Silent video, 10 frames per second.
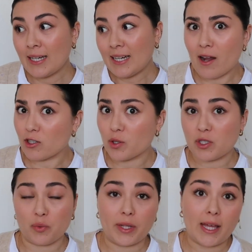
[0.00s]
And also
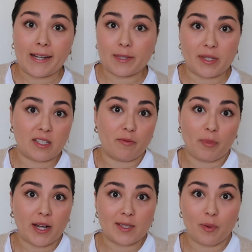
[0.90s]
it's a really inexpensive
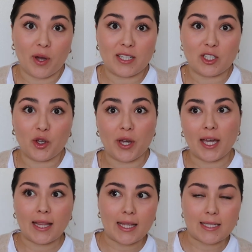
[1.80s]
price point, so you could
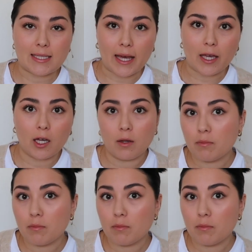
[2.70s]
get this like